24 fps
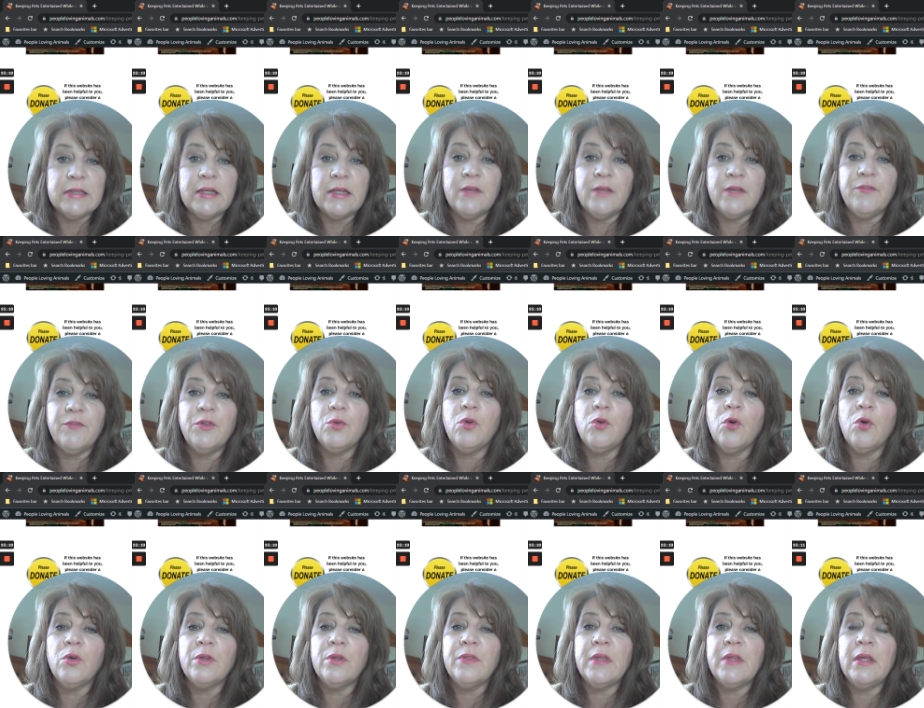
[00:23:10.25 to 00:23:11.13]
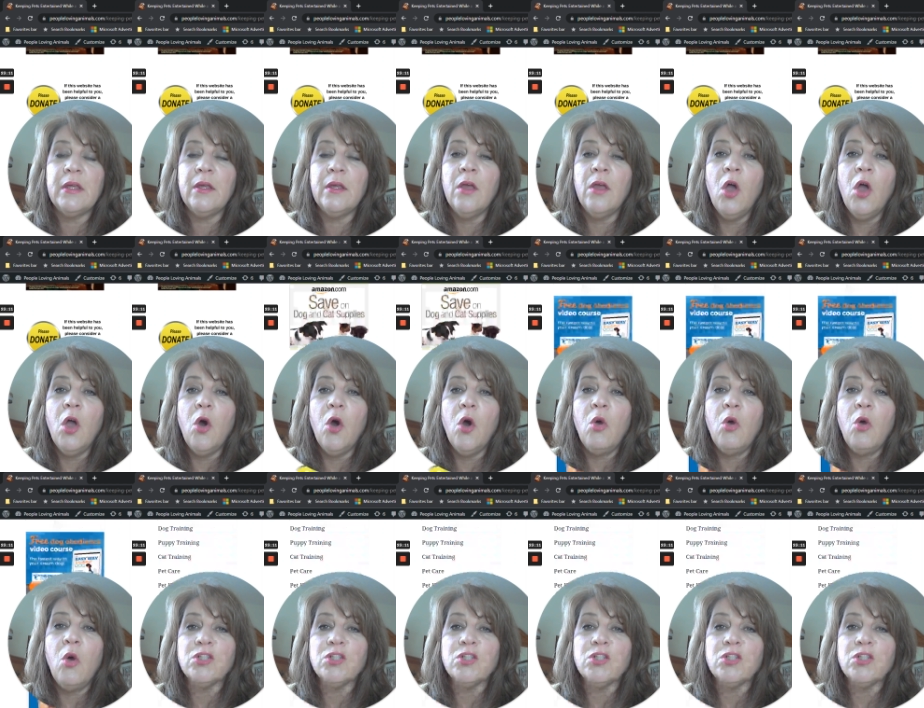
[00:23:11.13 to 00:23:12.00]
And if you go to the
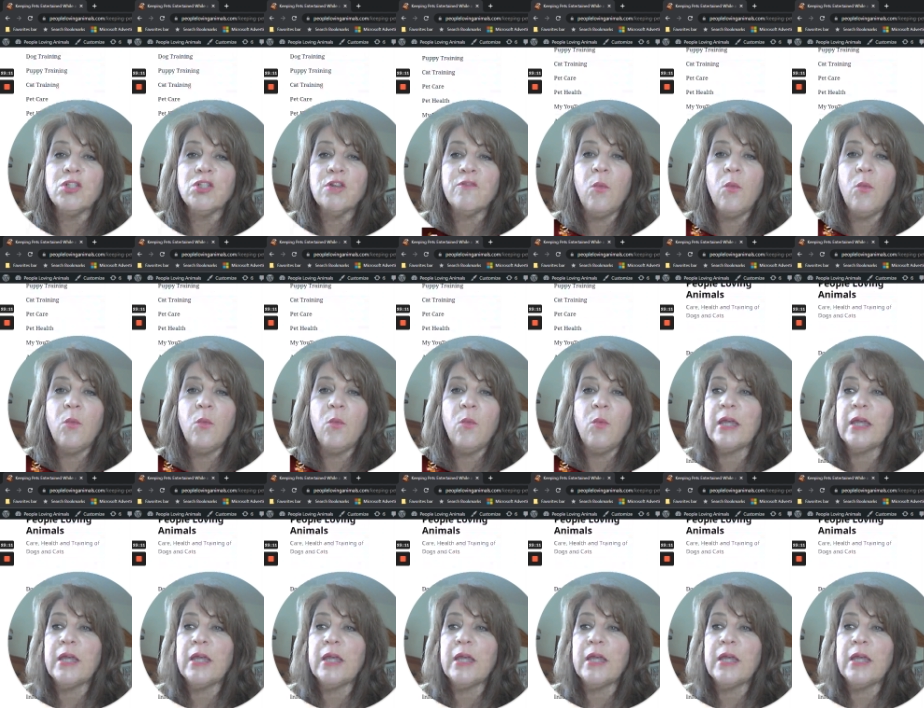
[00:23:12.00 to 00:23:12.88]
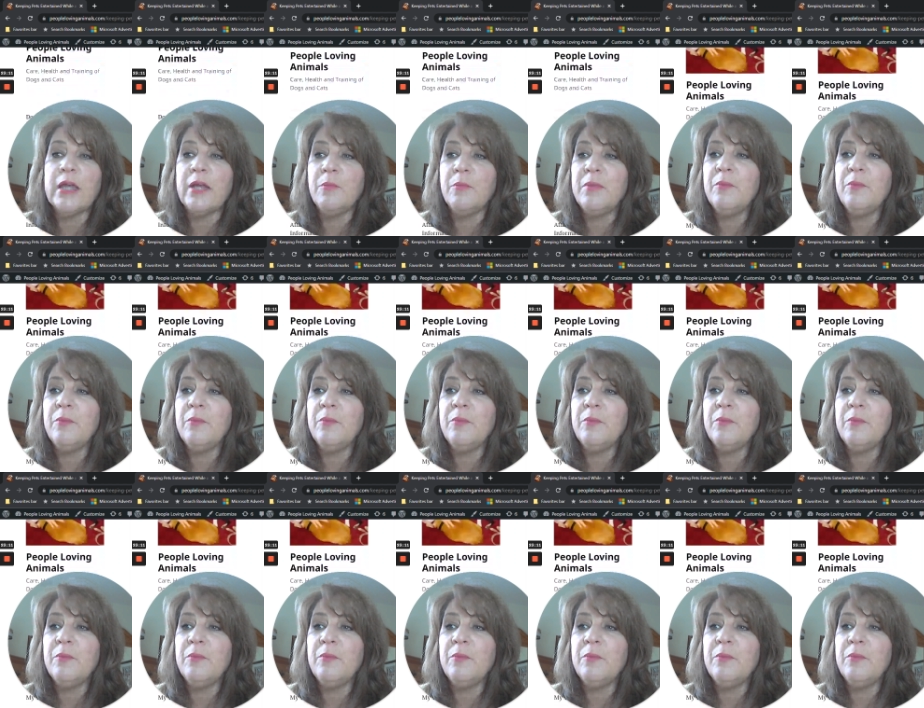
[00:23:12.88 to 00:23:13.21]
homepage of my website,